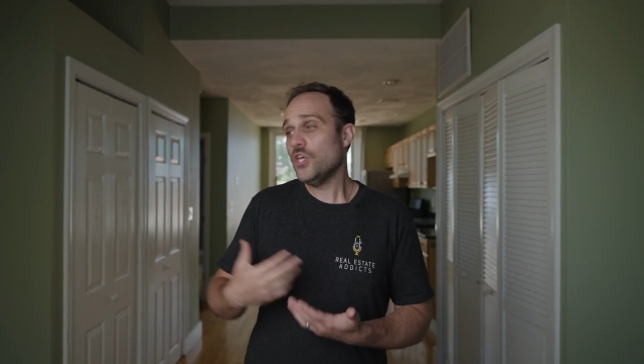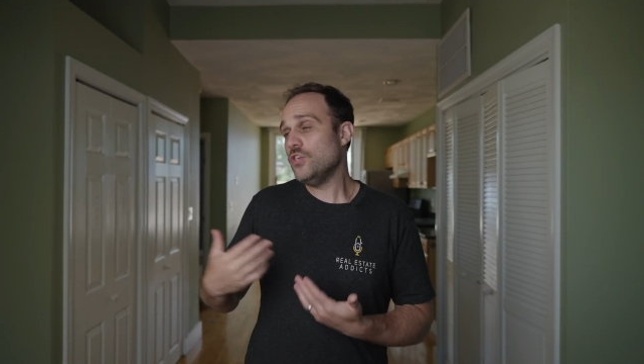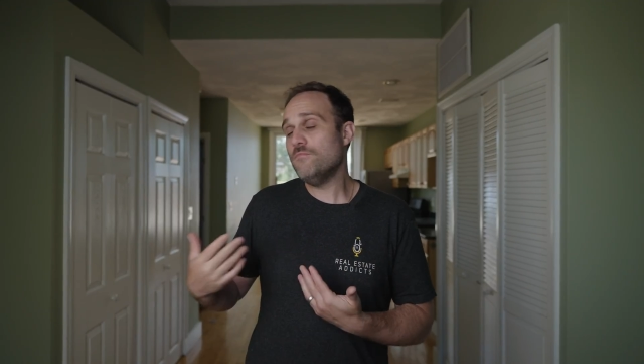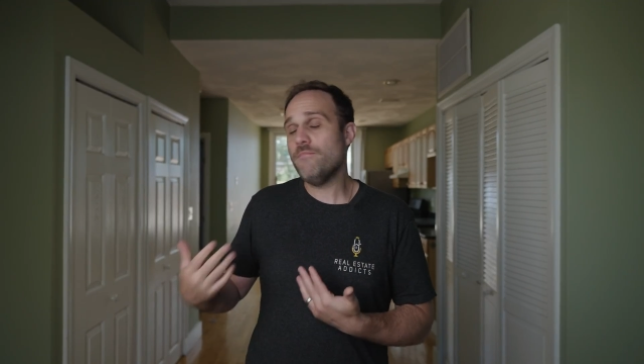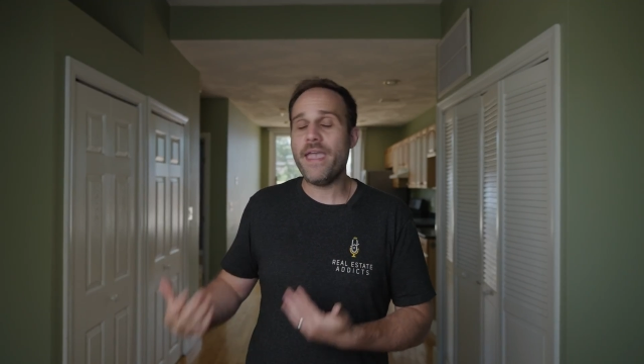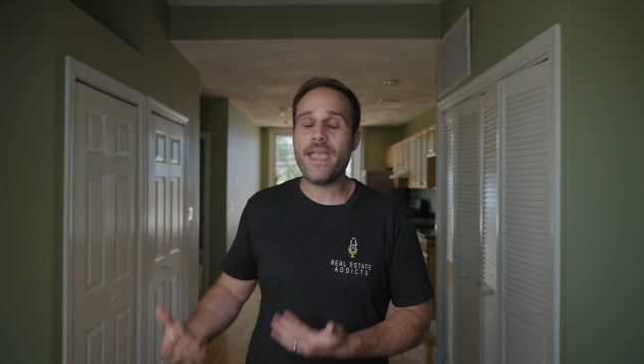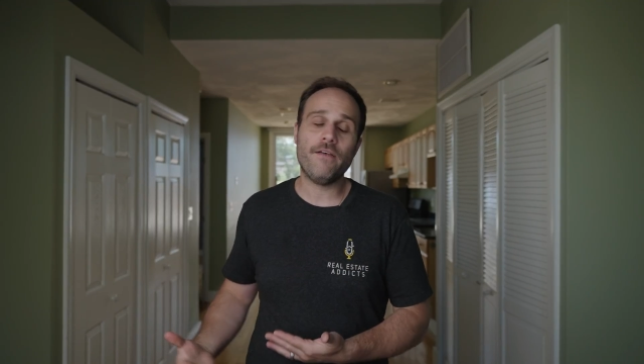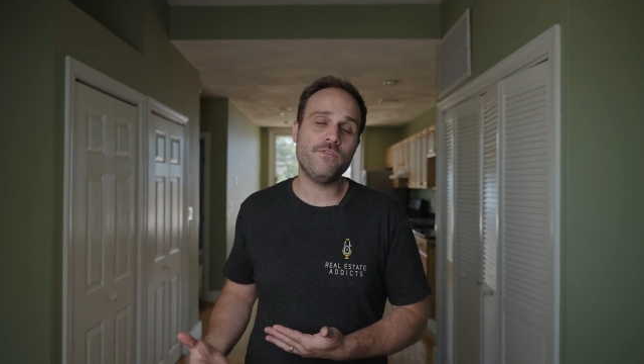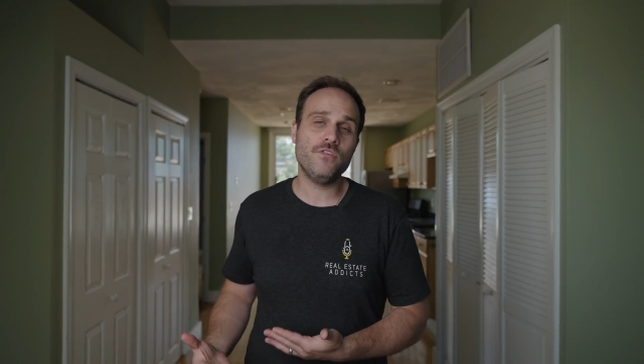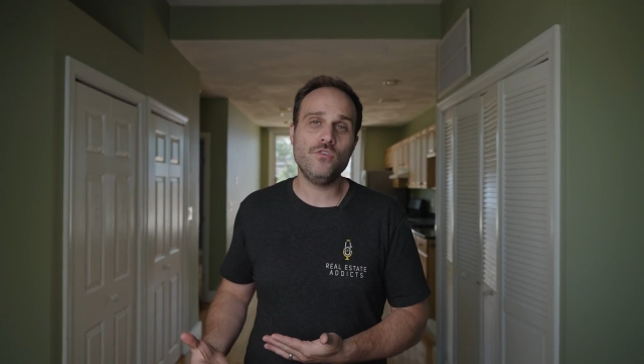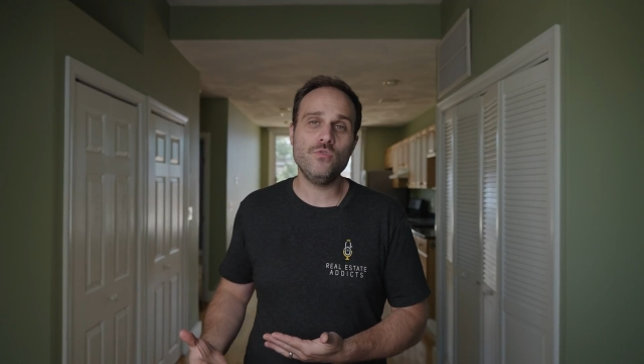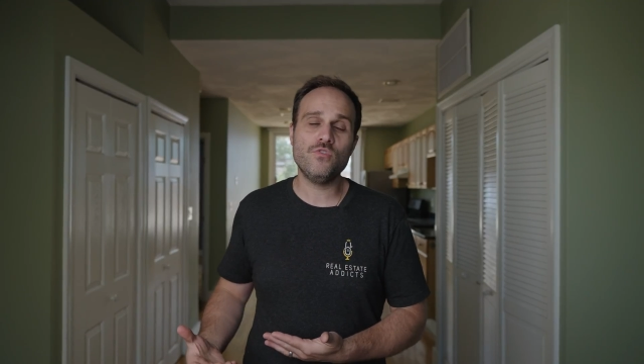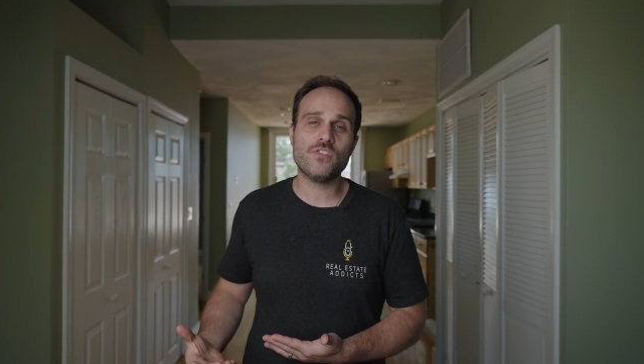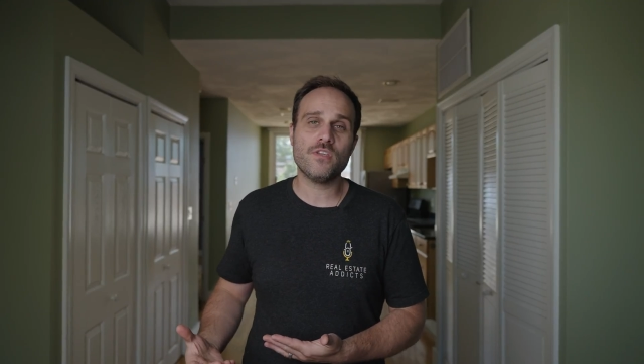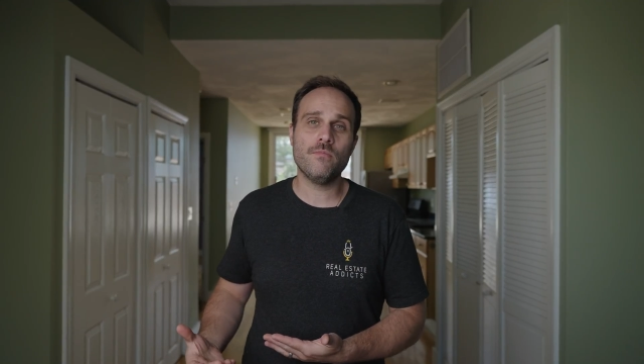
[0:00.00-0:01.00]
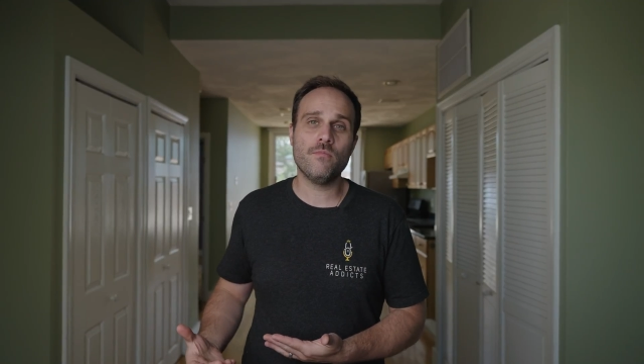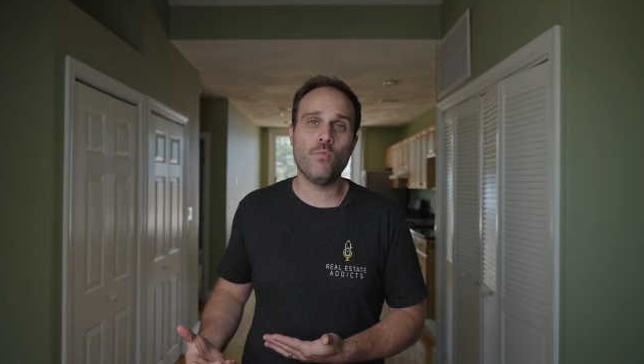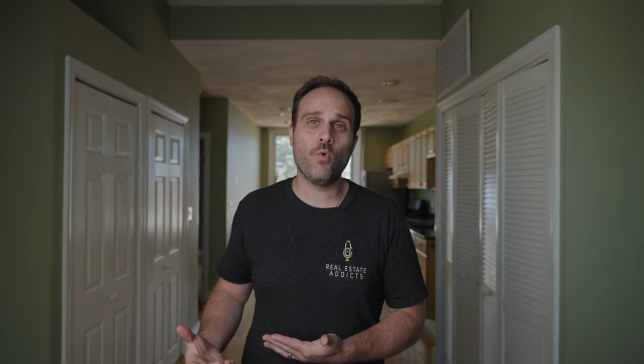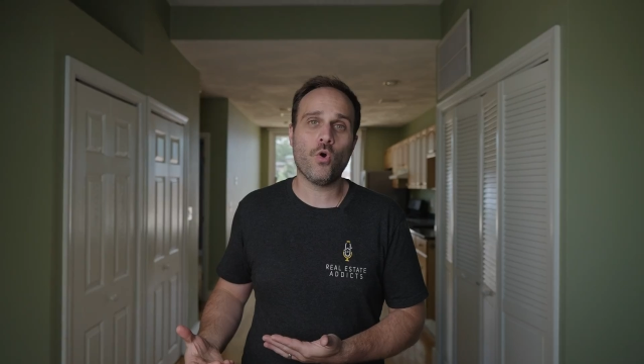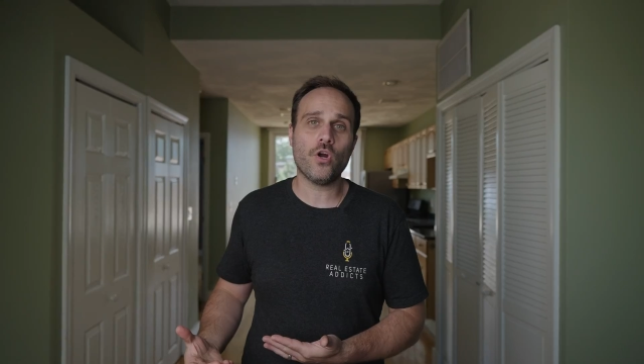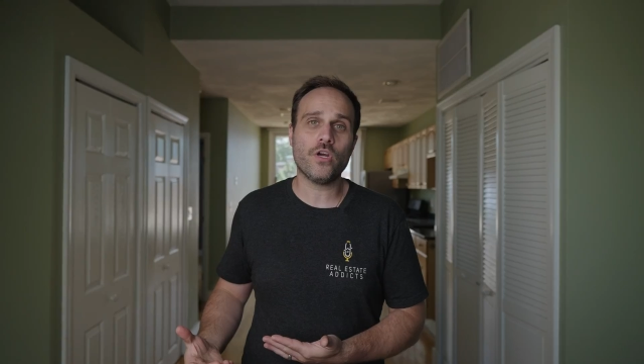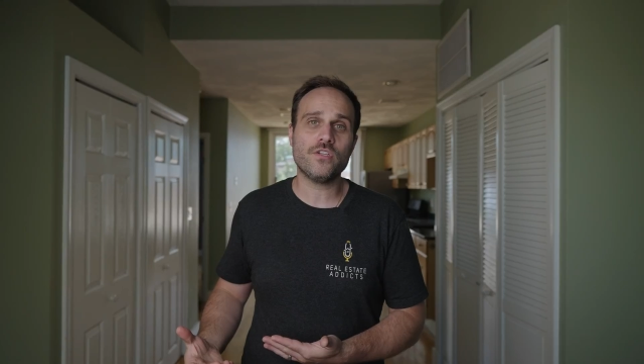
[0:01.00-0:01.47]
You may have to do
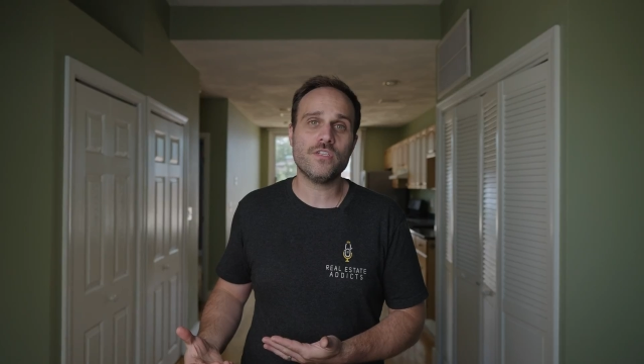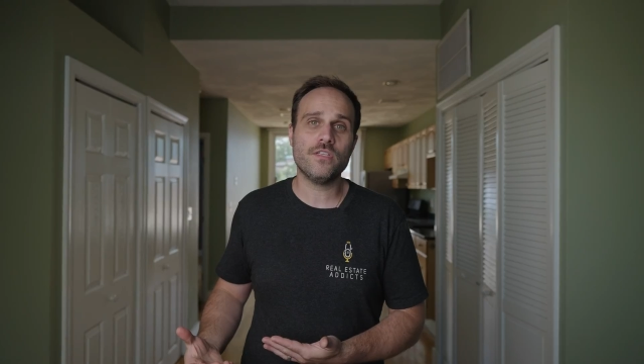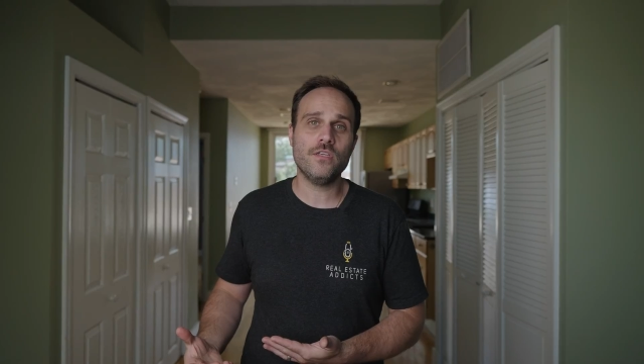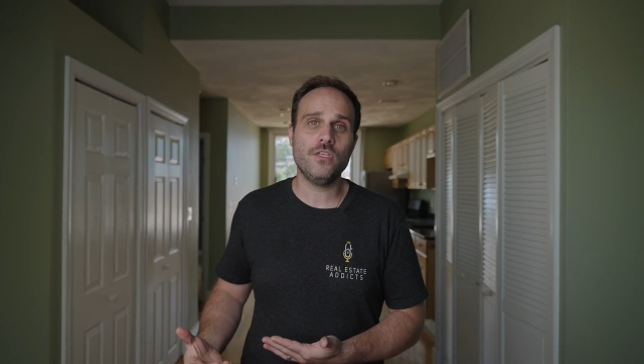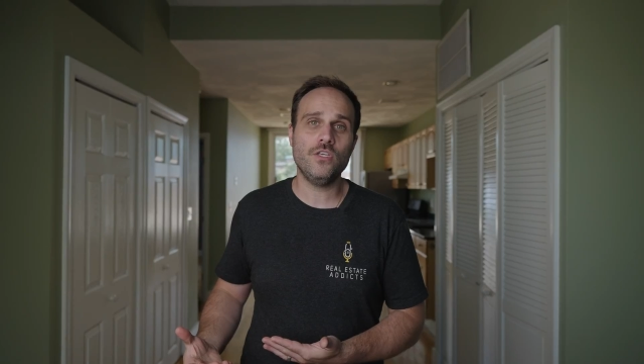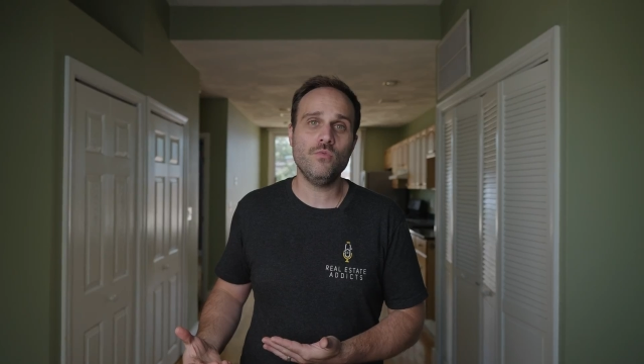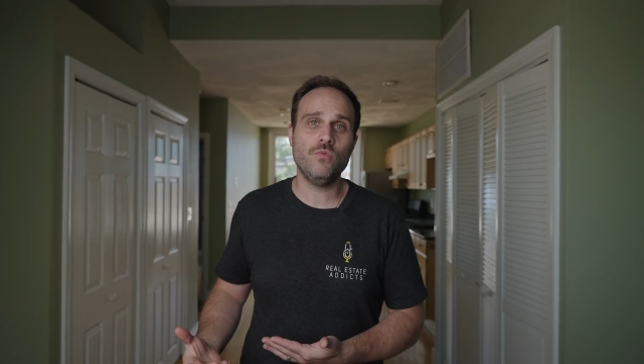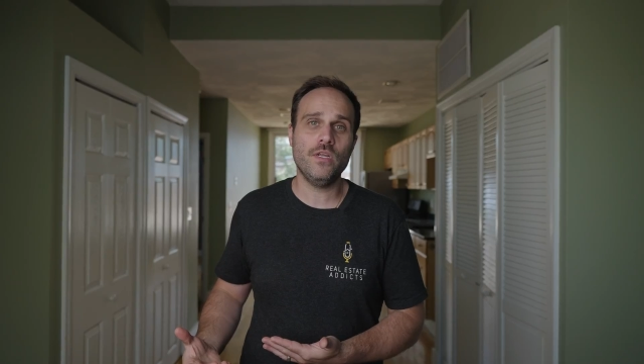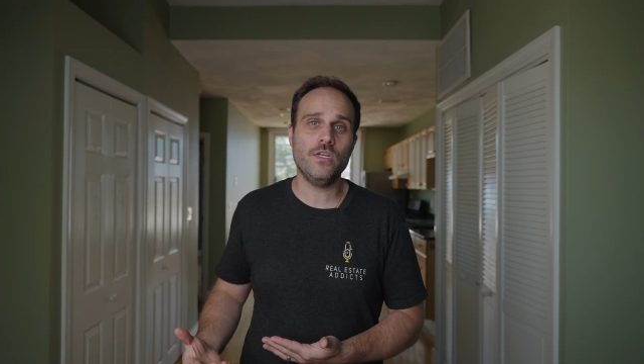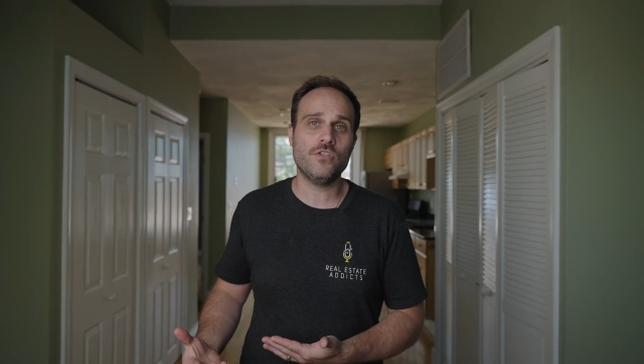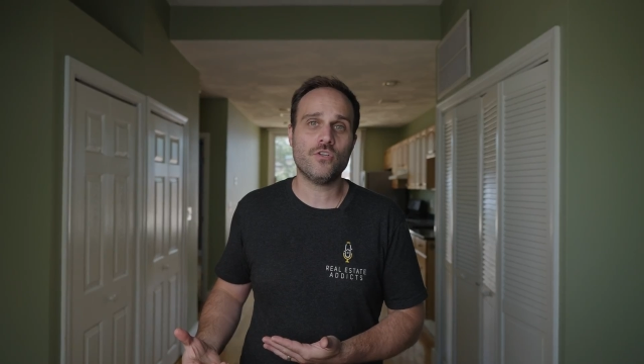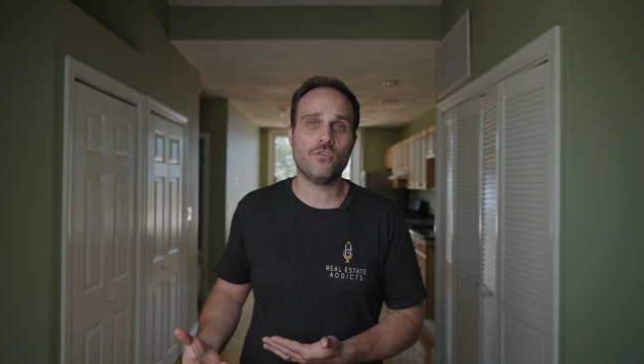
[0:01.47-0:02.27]
some work to the unit